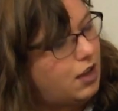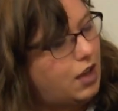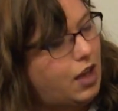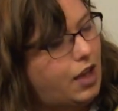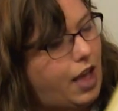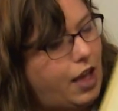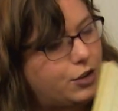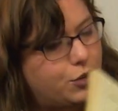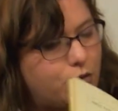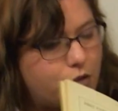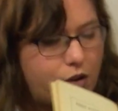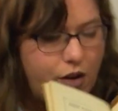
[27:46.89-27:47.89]

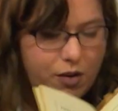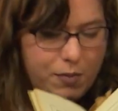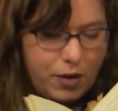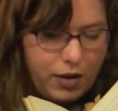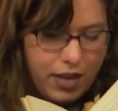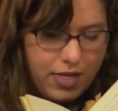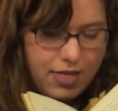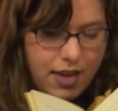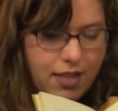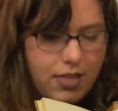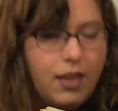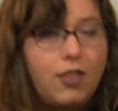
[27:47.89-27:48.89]
actual cookbook, and
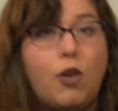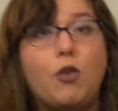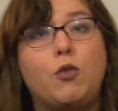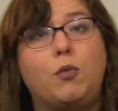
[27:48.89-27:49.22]
then like local